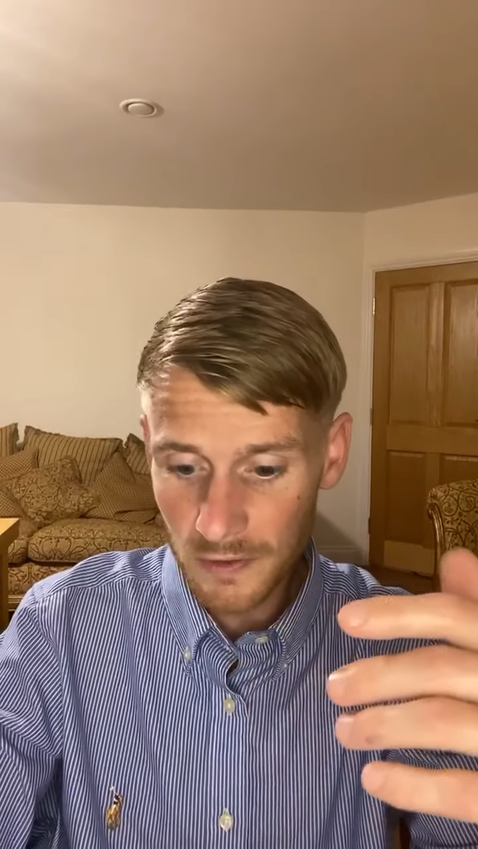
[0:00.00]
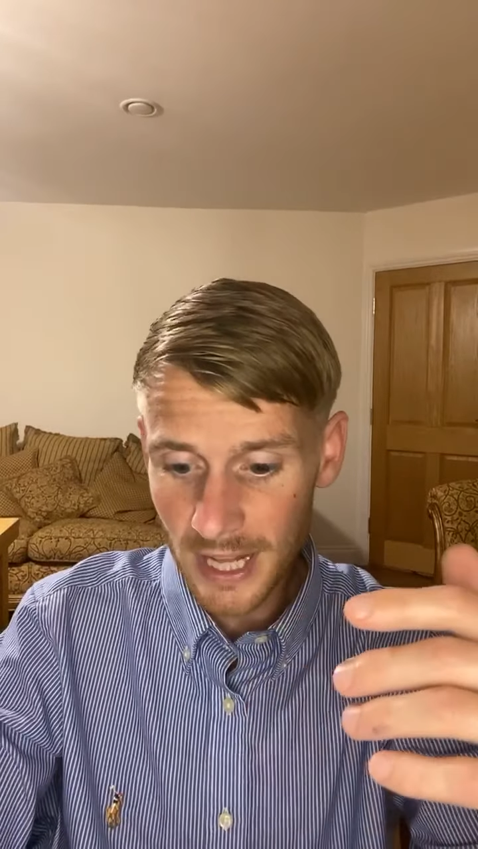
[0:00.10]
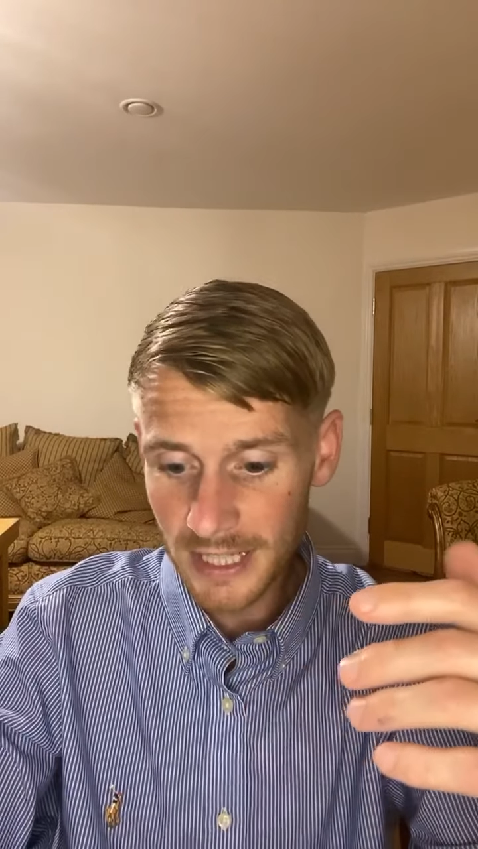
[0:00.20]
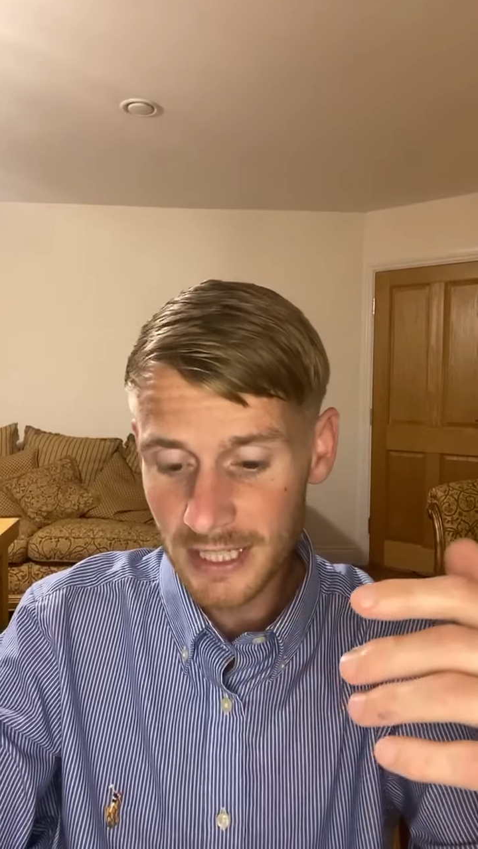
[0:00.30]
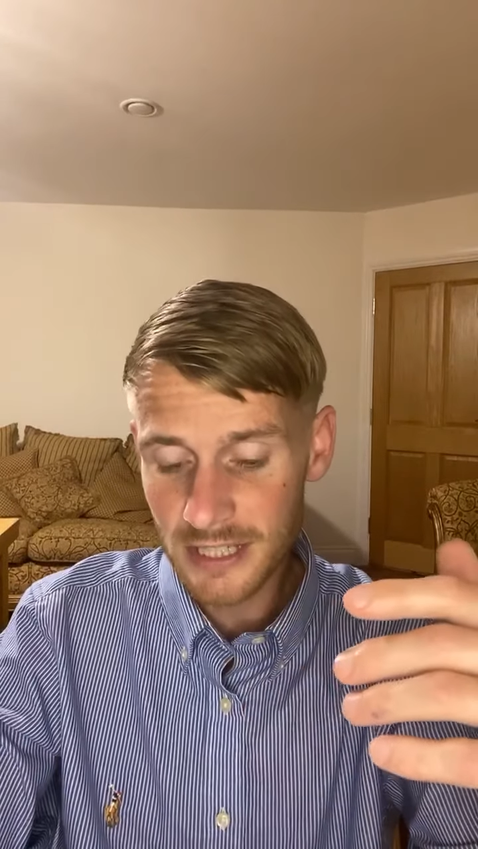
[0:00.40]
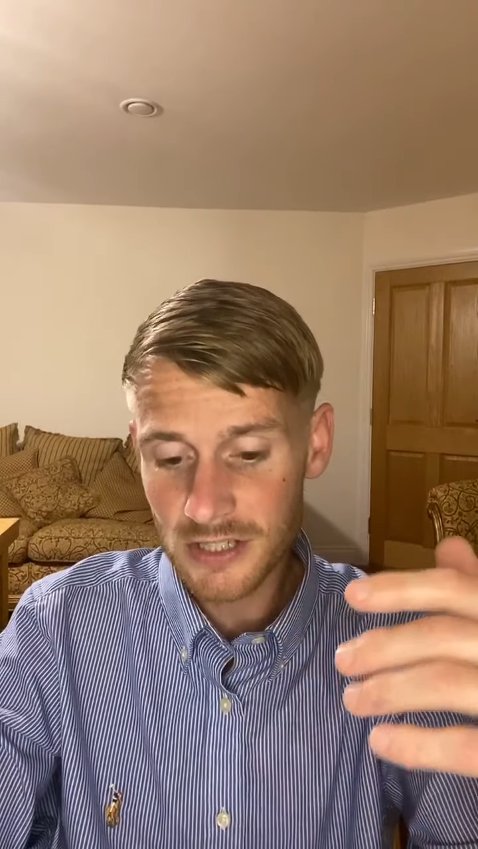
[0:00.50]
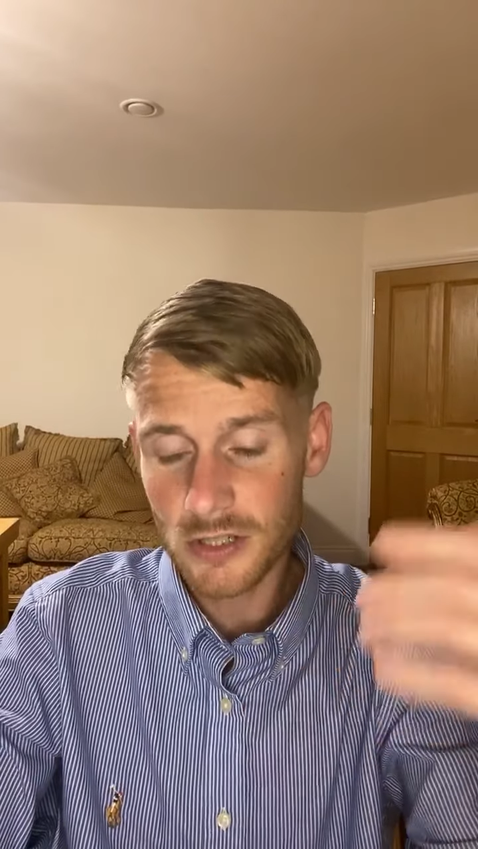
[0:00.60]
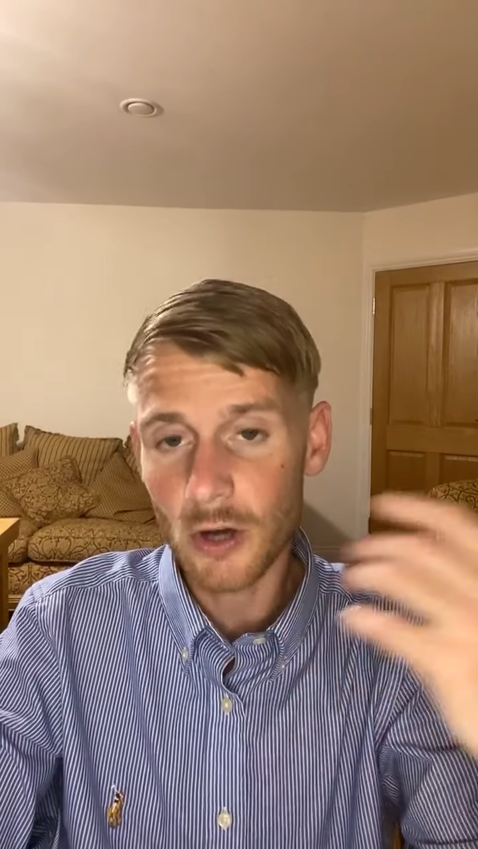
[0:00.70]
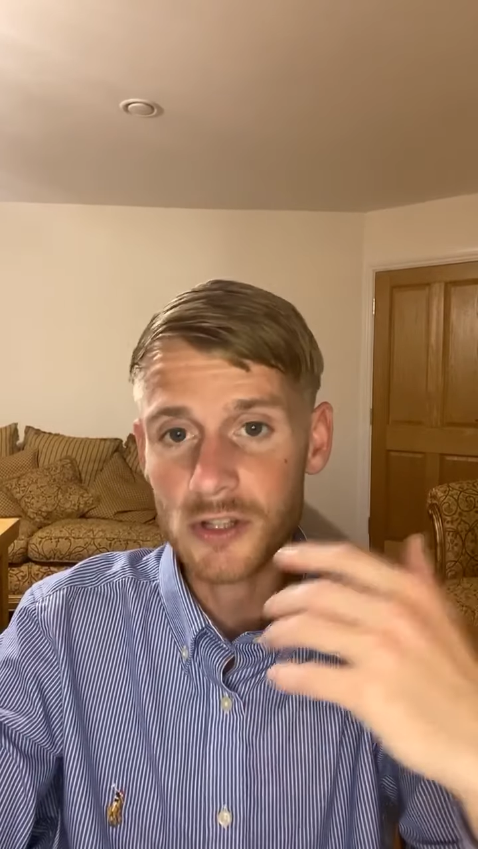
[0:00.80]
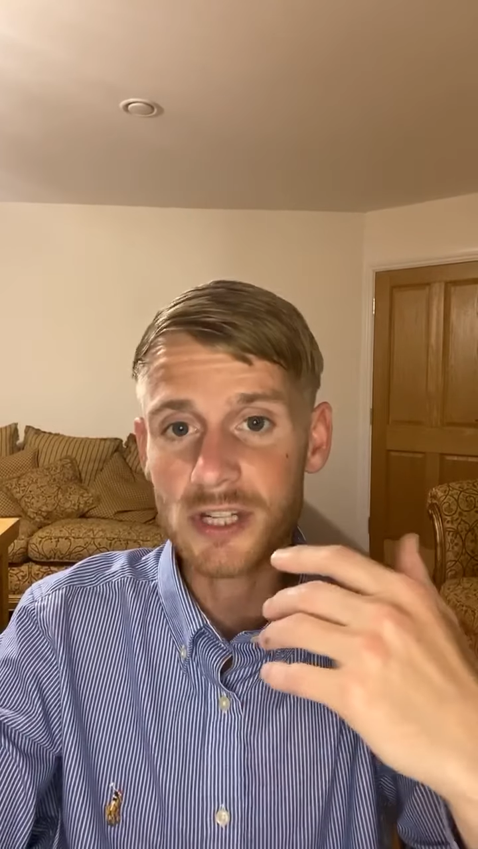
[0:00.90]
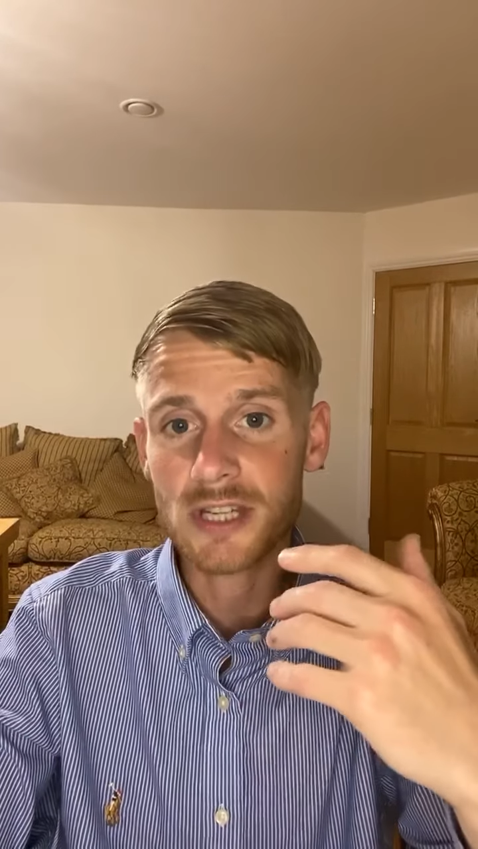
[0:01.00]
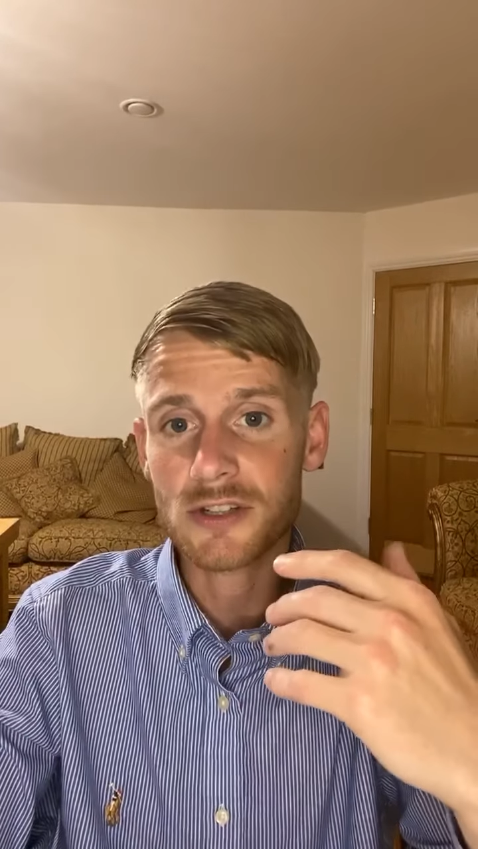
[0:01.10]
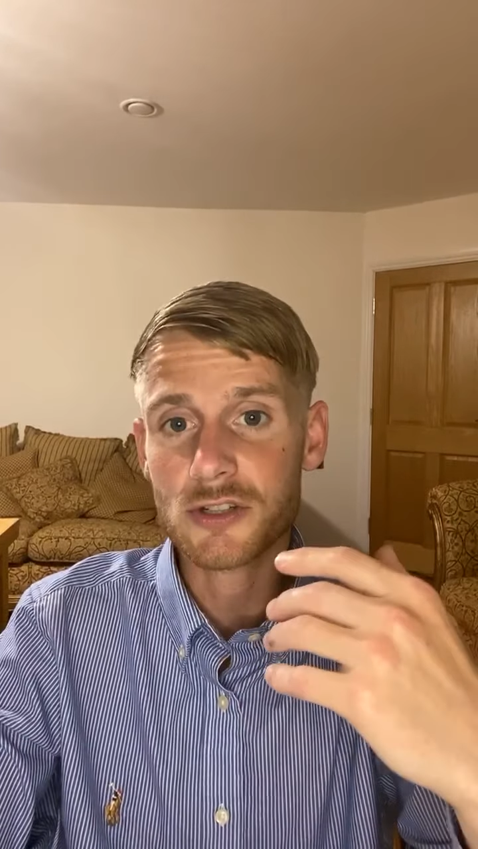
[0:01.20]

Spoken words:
like it's toxins